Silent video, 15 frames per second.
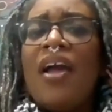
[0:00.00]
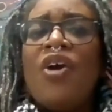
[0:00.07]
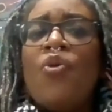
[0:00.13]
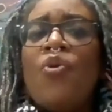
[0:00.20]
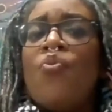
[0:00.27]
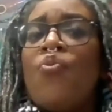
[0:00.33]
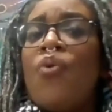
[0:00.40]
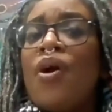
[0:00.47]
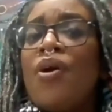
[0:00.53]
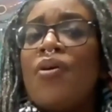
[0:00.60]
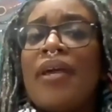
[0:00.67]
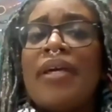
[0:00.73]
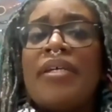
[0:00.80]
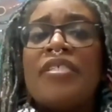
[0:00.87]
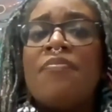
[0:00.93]
could
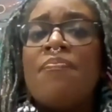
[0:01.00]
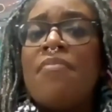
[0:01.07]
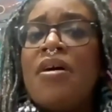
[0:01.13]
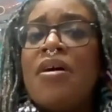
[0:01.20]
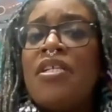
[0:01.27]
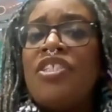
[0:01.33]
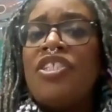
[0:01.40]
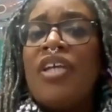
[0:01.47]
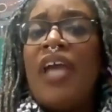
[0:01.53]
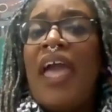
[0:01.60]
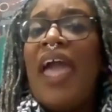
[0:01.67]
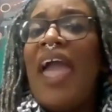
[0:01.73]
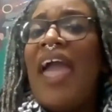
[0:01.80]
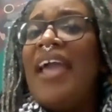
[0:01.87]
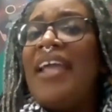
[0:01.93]
work as much
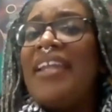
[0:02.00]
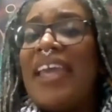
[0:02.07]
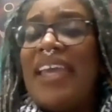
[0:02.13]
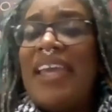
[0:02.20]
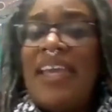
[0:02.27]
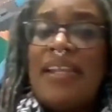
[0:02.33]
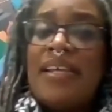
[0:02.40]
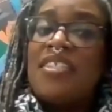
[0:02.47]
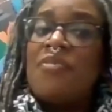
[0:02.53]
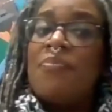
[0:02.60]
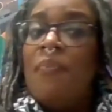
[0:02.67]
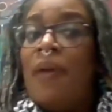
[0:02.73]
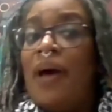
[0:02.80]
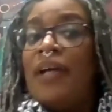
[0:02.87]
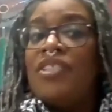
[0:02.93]
and eat as
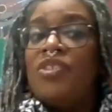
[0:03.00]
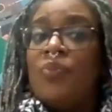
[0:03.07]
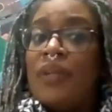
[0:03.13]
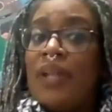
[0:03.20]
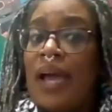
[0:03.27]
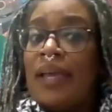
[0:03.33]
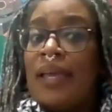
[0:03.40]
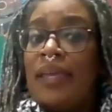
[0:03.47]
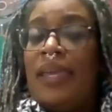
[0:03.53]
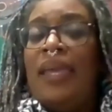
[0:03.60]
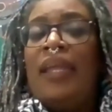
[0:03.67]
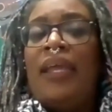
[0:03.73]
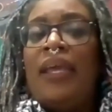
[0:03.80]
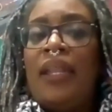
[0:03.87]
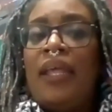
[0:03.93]
much when I could
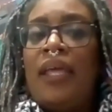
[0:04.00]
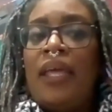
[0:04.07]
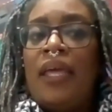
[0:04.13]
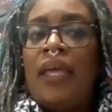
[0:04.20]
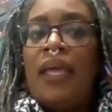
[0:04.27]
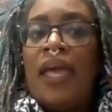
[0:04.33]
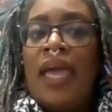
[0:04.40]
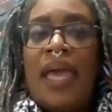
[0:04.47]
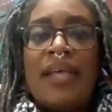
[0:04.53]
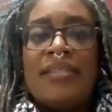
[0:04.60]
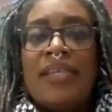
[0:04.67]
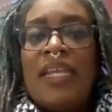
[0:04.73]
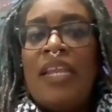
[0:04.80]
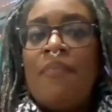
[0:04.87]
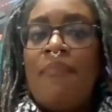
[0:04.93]
get it as
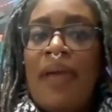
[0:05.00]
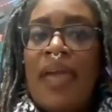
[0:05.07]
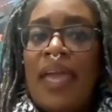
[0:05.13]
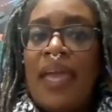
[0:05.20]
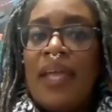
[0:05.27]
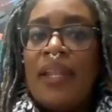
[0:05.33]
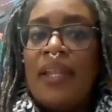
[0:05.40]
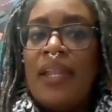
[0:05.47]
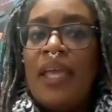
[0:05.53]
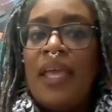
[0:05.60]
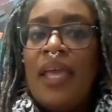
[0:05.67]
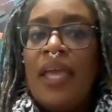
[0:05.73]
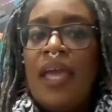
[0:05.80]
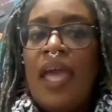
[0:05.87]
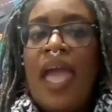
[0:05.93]
any man
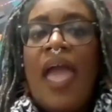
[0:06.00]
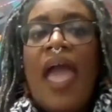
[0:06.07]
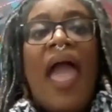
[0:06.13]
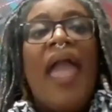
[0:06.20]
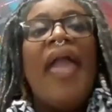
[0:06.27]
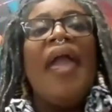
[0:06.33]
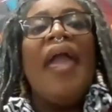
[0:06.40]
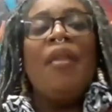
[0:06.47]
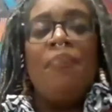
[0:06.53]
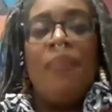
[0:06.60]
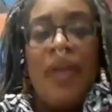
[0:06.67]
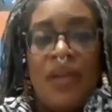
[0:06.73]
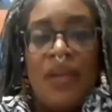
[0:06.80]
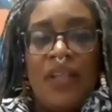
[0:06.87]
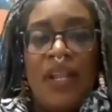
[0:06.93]
and
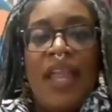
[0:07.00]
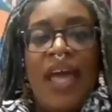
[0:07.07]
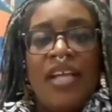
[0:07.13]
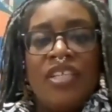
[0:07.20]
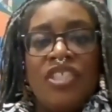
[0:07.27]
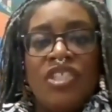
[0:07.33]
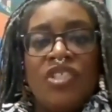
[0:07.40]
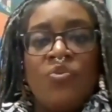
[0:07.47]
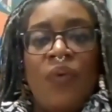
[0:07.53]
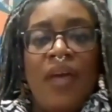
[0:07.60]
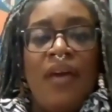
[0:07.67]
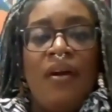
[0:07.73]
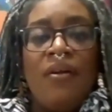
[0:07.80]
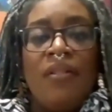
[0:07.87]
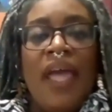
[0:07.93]
bear the lash as
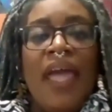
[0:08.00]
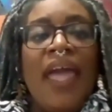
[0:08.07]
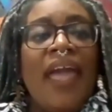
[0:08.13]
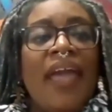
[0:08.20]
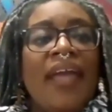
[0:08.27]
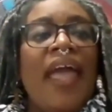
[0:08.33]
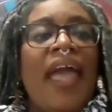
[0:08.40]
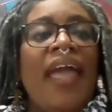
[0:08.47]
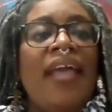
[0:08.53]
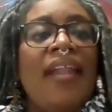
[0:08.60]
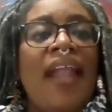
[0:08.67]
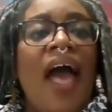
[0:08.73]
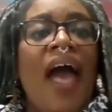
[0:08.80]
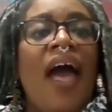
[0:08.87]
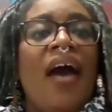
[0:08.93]
well. And
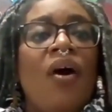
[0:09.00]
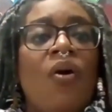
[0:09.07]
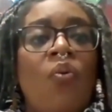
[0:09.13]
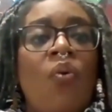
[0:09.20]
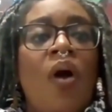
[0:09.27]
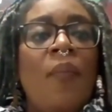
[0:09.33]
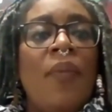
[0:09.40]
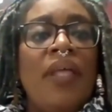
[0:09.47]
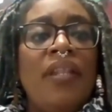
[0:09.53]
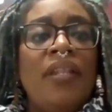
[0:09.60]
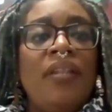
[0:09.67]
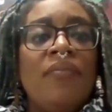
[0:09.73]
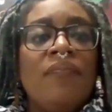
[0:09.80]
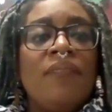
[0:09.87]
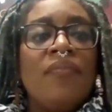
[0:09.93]
ain't I a
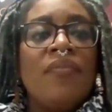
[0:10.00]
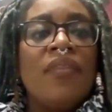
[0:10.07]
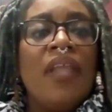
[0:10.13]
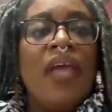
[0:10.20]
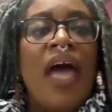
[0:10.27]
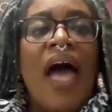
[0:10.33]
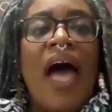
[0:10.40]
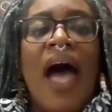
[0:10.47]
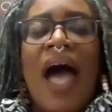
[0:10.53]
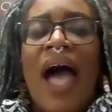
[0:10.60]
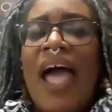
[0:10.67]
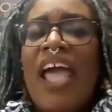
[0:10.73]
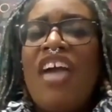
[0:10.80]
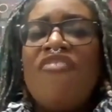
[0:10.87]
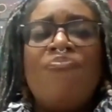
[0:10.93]
woman? I
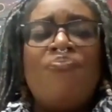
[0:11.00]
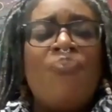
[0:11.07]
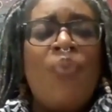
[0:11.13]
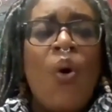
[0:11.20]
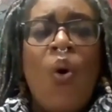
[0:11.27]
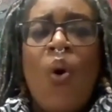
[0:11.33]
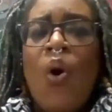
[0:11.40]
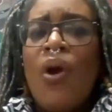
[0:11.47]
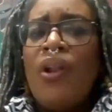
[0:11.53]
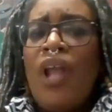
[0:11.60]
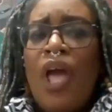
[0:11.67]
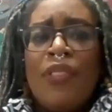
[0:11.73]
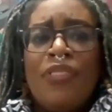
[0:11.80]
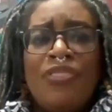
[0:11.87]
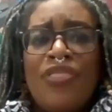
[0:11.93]
have
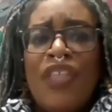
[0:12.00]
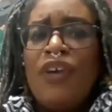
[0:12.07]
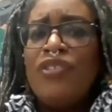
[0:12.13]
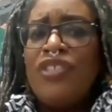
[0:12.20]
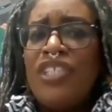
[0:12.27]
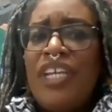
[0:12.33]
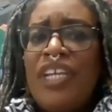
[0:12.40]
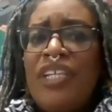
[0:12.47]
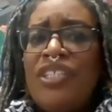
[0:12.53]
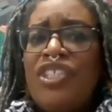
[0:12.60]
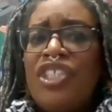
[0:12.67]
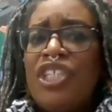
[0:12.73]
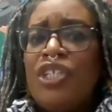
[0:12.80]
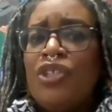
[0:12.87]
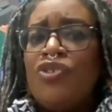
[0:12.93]
borne 13
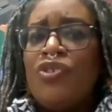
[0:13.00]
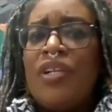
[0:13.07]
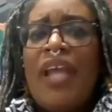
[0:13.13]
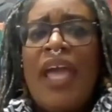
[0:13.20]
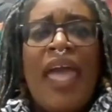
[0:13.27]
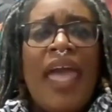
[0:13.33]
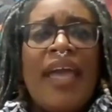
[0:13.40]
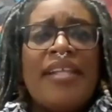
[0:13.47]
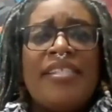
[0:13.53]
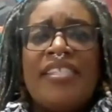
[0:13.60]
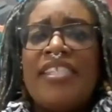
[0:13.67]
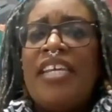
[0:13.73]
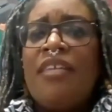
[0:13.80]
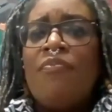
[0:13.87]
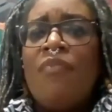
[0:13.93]
children and
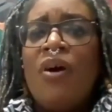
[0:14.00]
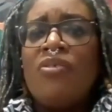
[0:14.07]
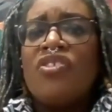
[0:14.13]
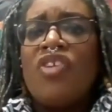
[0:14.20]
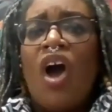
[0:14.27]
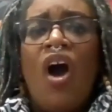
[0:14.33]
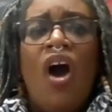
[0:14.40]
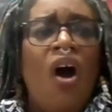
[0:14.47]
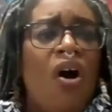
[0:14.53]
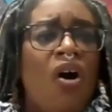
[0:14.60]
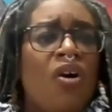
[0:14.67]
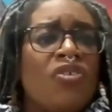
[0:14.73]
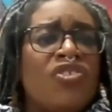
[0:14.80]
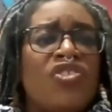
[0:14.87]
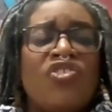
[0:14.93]
seen most
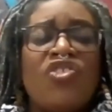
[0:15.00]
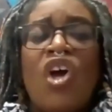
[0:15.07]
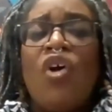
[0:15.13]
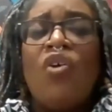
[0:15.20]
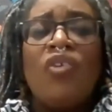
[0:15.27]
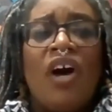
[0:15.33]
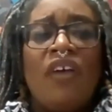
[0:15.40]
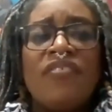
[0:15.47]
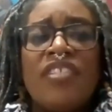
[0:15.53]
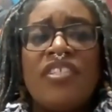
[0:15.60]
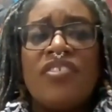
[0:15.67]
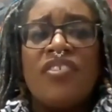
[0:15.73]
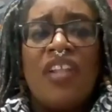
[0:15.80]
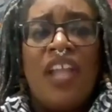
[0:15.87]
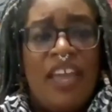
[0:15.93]
all sold off to
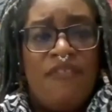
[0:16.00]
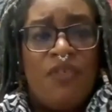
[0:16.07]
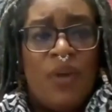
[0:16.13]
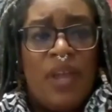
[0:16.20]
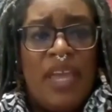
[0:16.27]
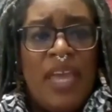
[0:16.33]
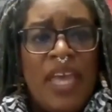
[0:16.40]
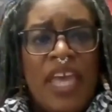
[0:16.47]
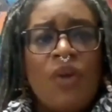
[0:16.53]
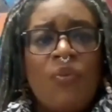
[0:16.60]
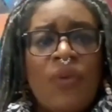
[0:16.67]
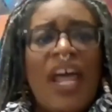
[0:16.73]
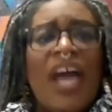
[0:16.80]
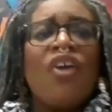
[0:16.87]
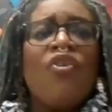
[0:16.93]
slavery. And
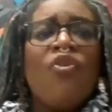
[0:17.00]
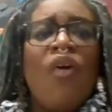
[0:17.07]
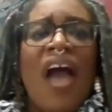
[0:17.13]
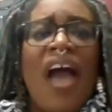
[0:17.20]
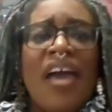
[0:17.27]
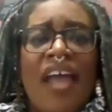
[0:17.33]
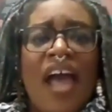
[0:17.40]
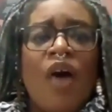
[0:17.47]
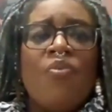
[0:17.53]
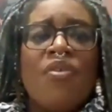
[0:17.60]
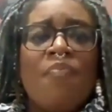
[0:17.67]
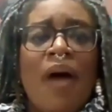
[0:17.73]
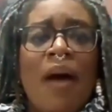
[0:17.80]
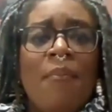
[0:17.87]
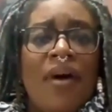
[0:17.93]
when I cried out with
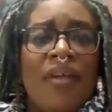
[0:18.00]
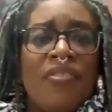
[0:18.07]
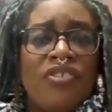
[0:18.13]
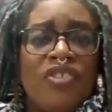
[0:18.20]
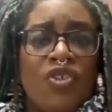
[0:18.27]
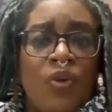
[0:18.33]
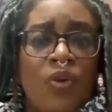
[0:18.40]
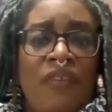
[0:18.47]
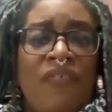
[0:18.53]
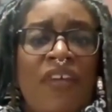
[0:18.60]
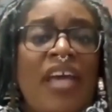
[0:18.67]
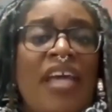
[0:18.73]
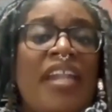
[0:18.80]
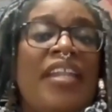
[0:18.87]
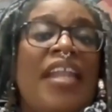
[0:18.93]
my mother's grief,
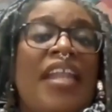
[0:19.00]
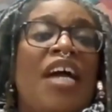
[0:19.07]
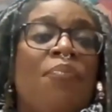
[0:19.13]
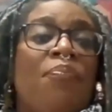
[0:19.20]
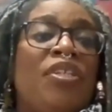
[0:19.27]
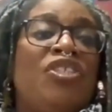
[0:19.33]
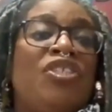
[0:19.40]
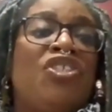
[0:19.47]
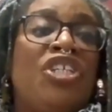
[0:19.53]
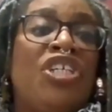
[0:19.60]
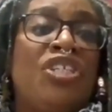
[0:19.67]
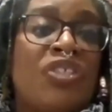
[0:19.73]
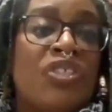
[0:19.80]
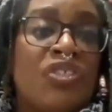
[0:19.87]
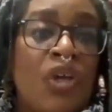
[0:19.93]
none but
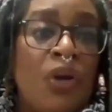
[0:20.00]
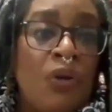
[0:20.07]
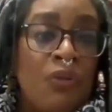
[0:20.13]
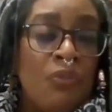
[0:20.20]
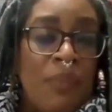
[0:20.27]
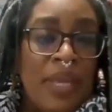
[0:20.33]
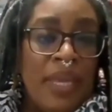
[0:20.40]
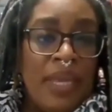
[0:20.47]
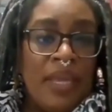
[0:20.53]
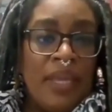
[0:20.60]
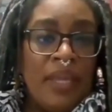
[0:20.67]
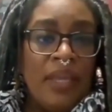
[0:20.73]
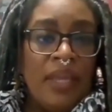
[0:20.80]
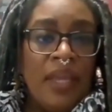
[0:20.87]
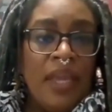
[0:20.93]
Jesus heard me.
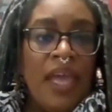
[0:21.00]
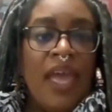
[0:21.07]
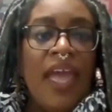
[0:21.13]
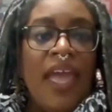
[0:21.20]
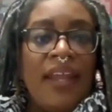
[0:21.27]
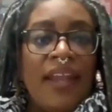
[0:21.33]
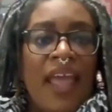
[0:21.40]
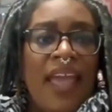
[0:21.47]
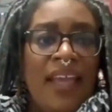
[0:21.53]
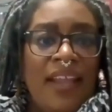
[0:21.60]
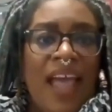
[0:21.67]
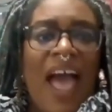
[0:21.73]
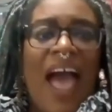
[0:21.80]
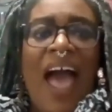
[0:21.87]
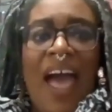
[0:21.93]
And
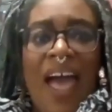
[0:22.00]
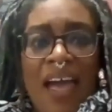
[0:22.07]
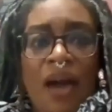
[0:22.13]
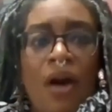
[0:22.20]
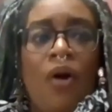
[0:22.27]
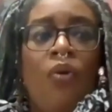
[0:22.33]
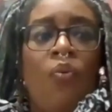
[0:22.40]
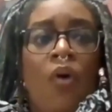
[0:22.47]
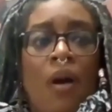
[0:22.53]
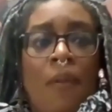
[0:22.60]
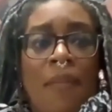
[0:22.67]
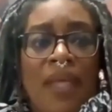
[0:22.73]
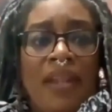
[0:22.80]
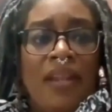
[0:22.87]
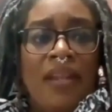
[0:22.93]
ain't I a
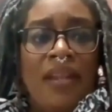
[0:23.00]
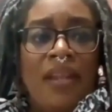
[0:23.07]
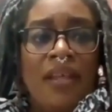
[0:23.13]
woman?